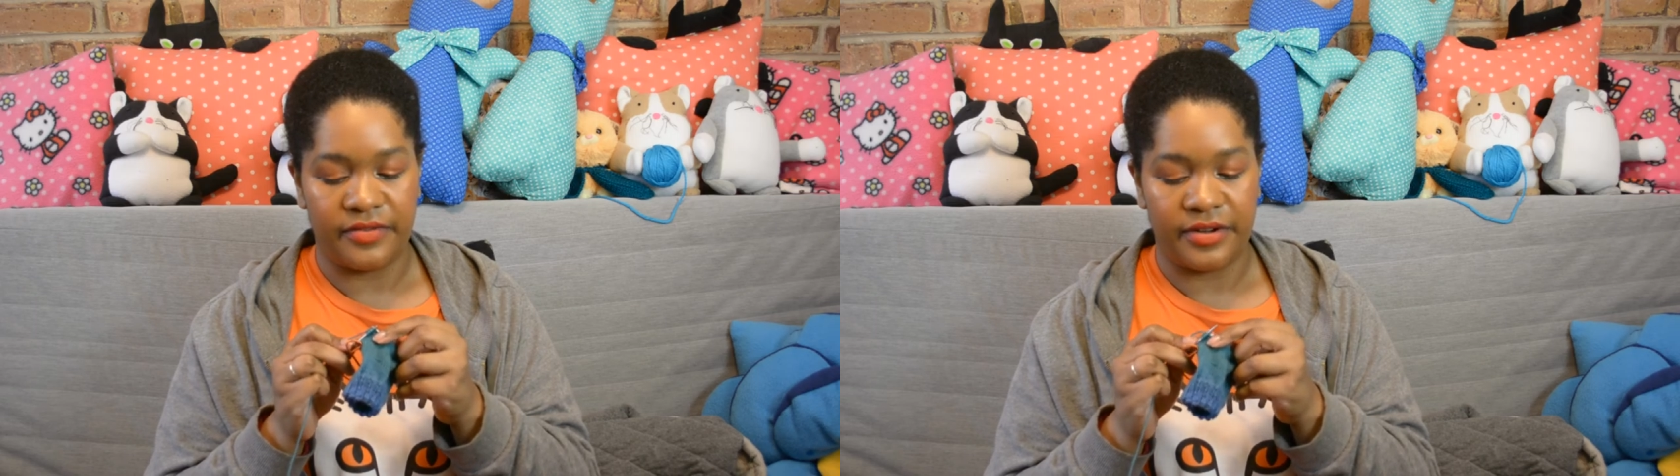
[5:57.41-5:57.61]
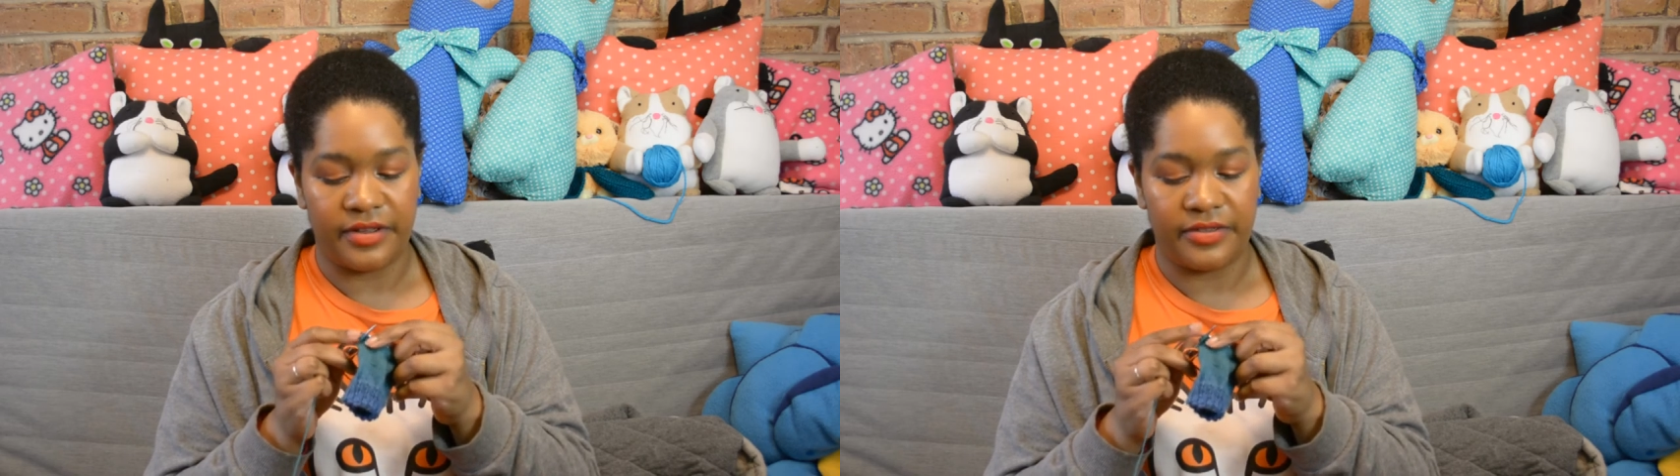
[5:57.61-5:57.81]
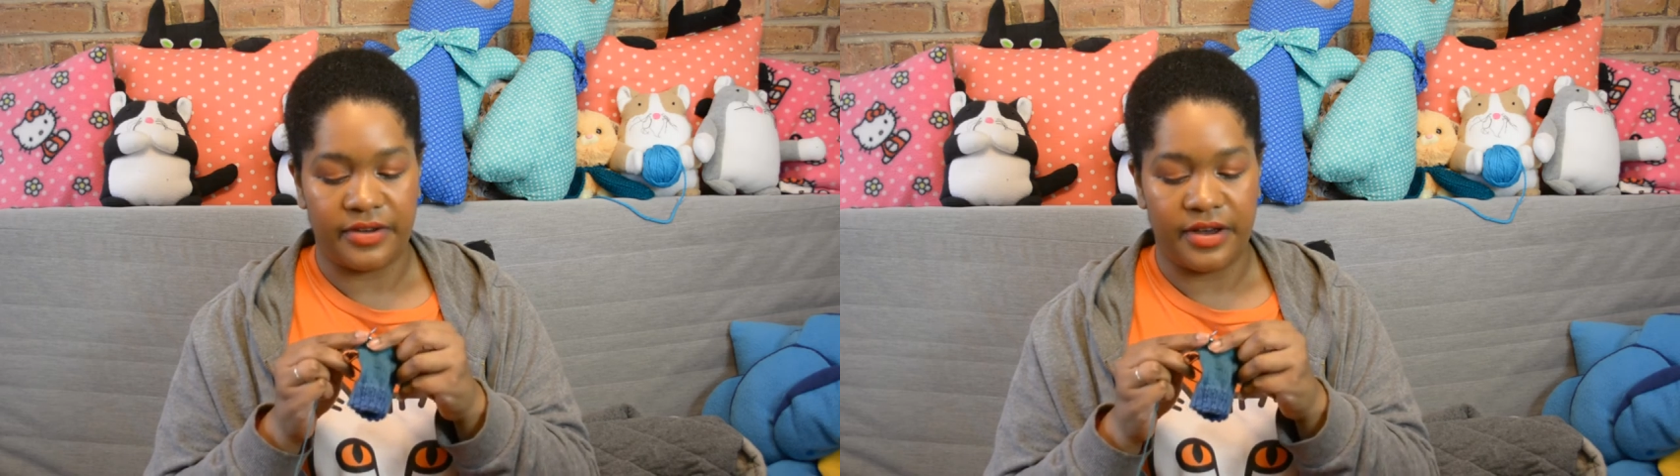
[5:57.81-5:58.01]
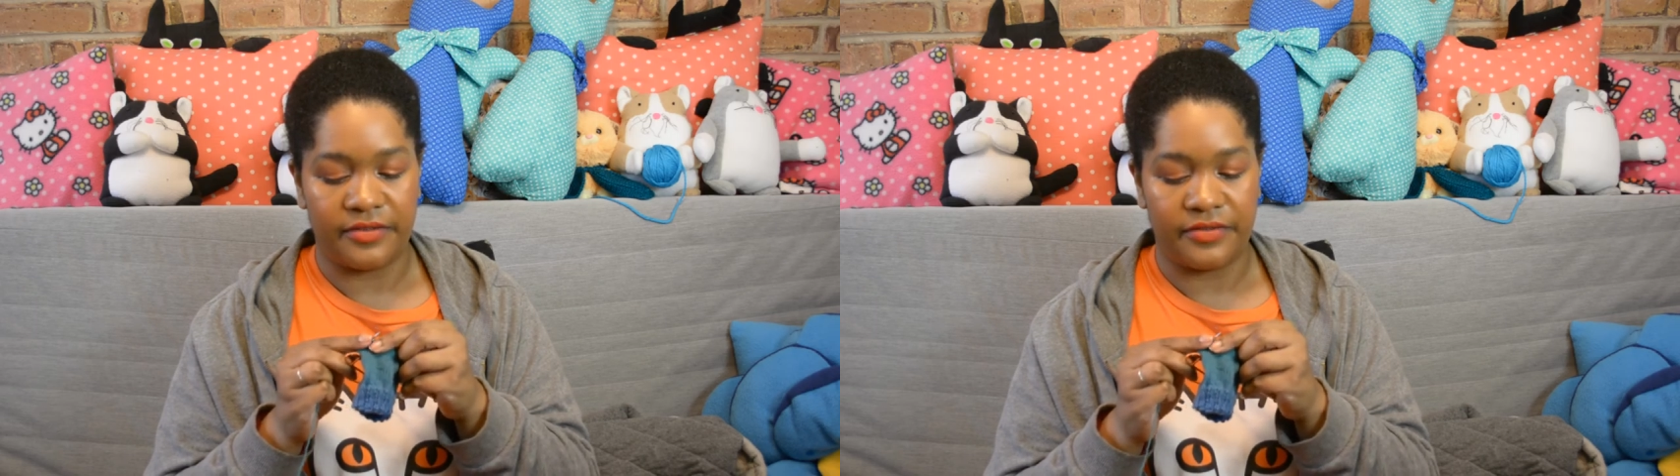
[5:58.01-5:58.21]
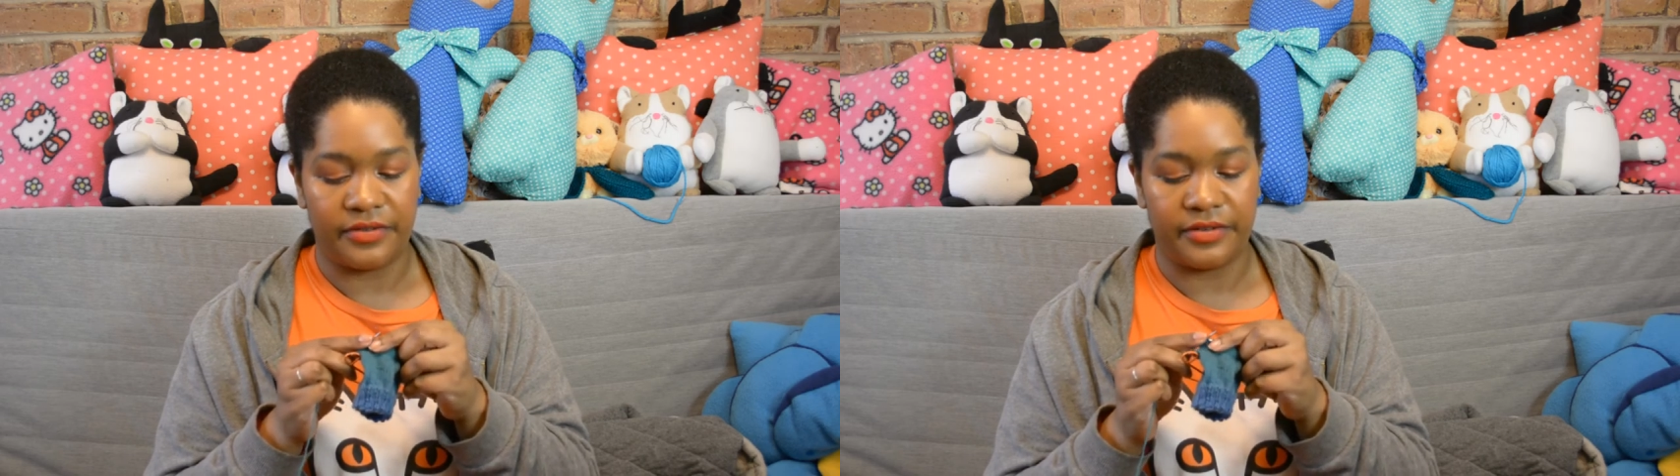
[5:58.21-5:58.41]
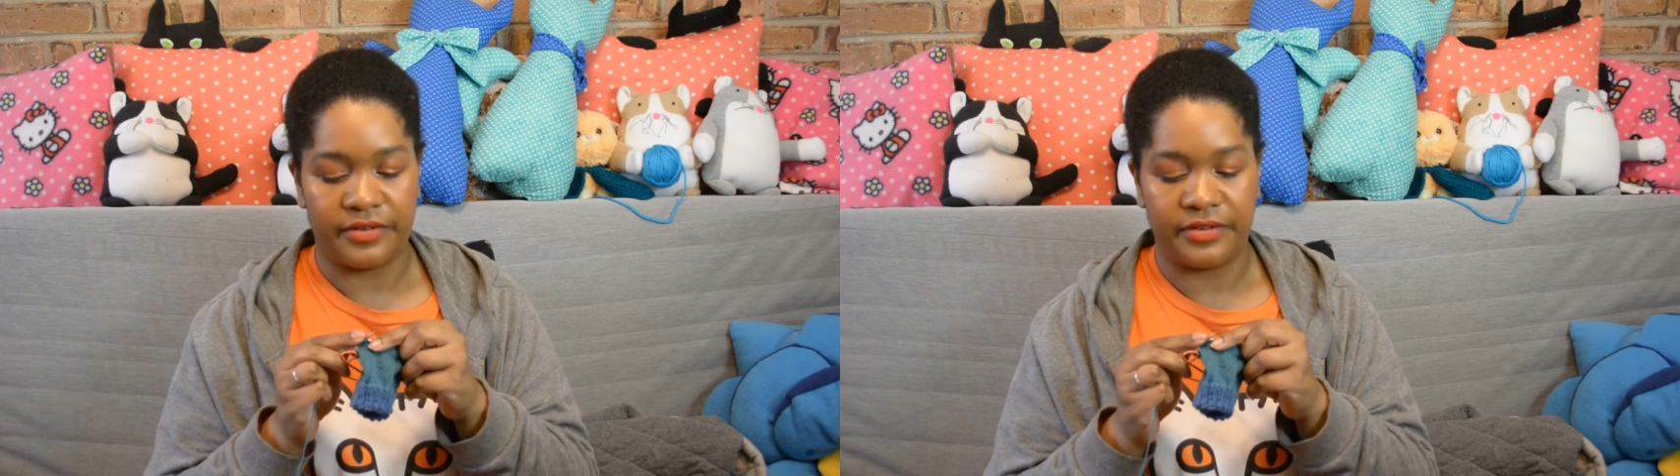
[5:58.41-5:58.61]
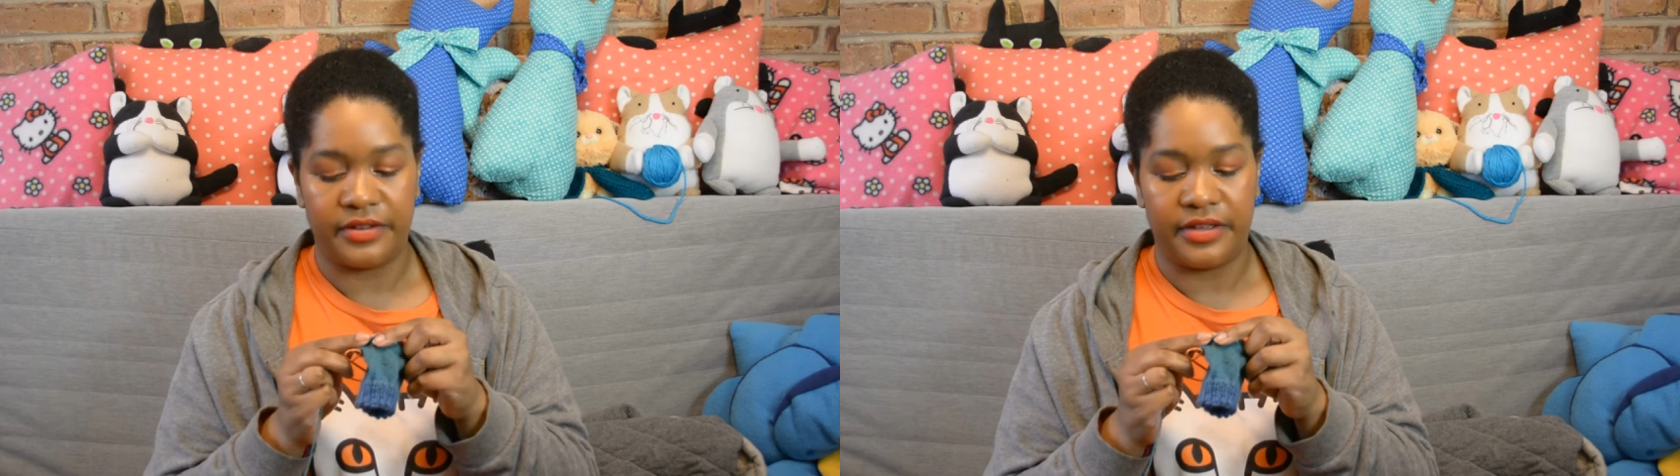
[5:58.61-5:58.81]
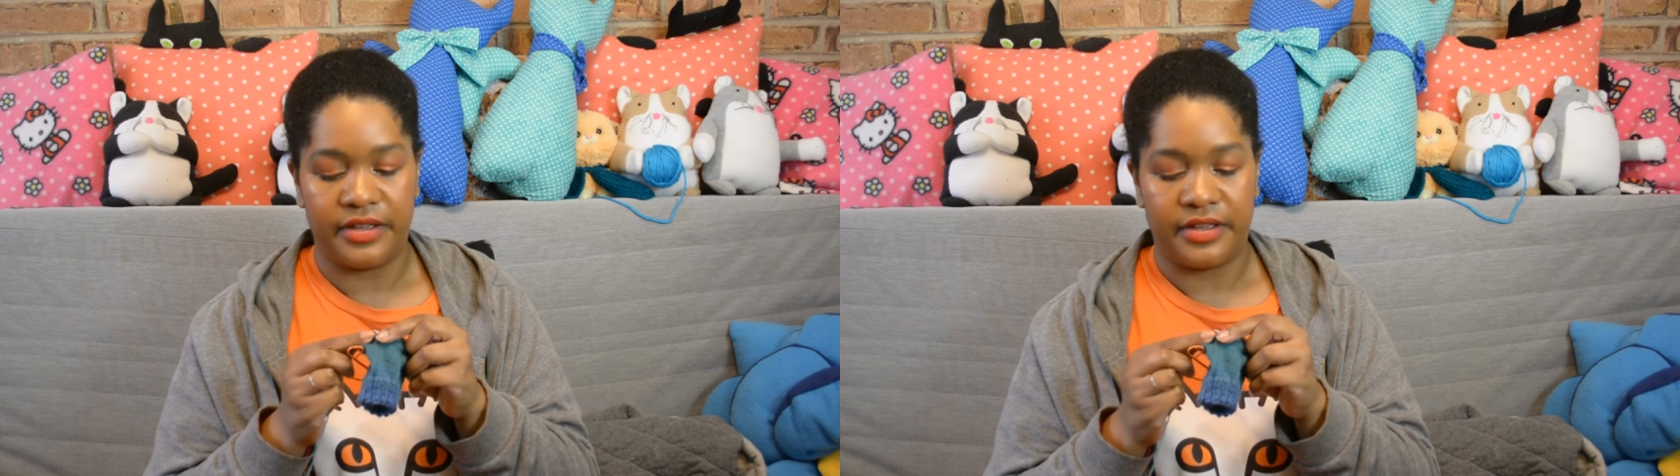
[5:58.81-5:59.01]
very thoughtful.
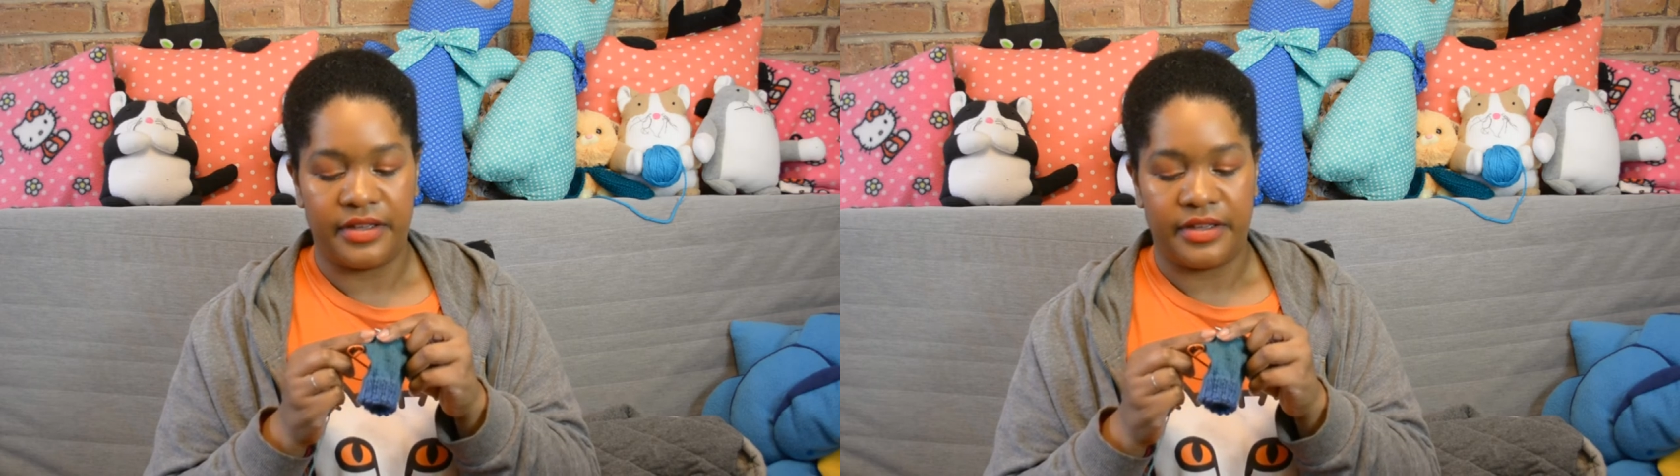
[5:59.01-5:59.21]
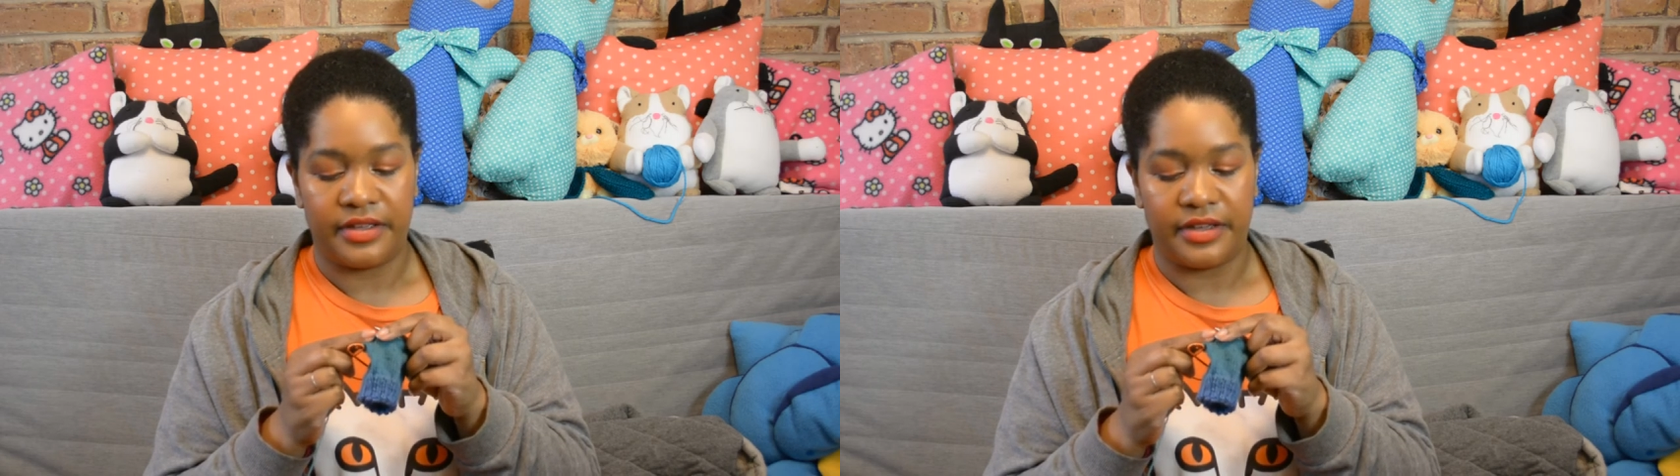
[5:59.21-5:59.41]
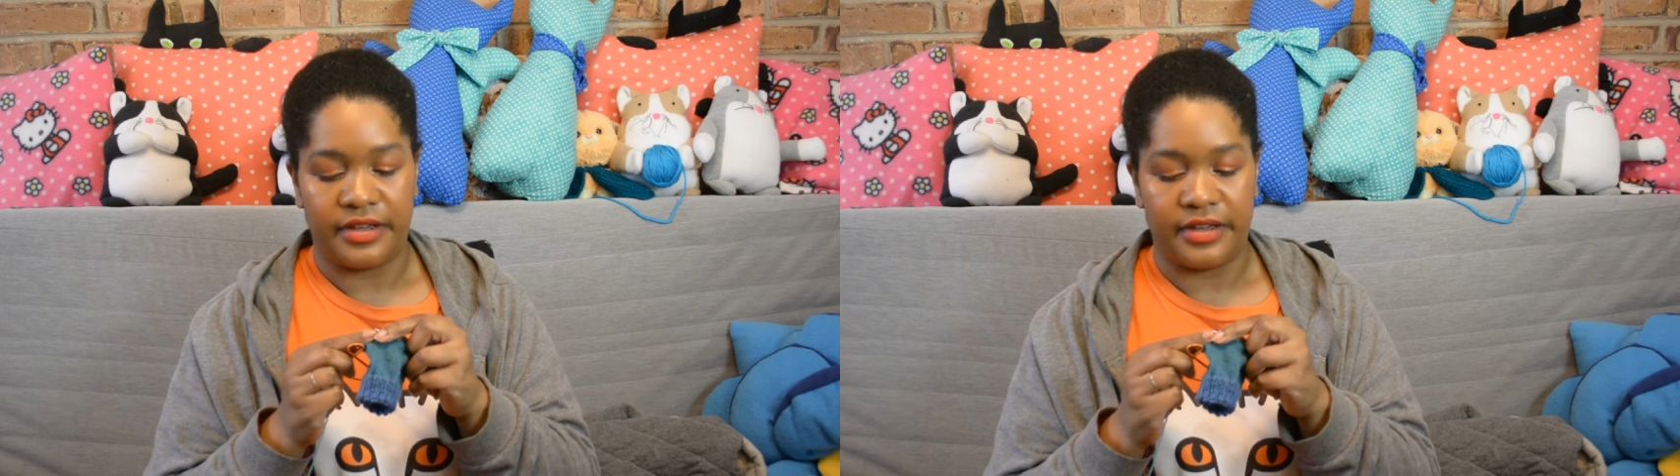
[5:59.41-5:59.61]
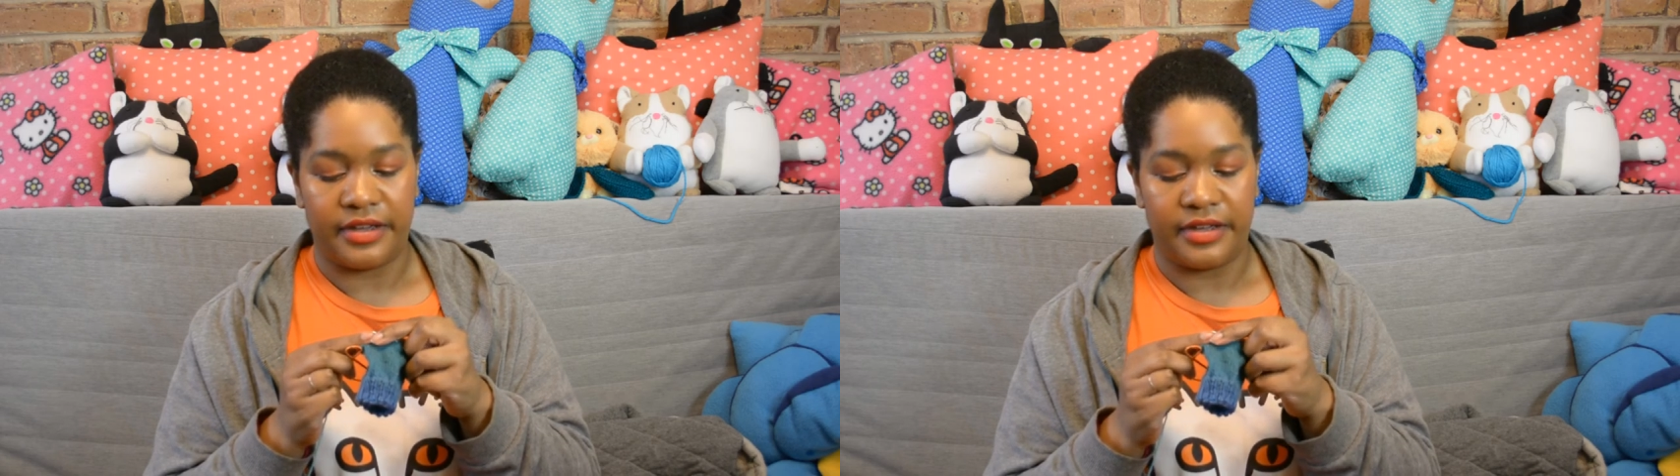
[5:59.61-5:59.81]
Uh,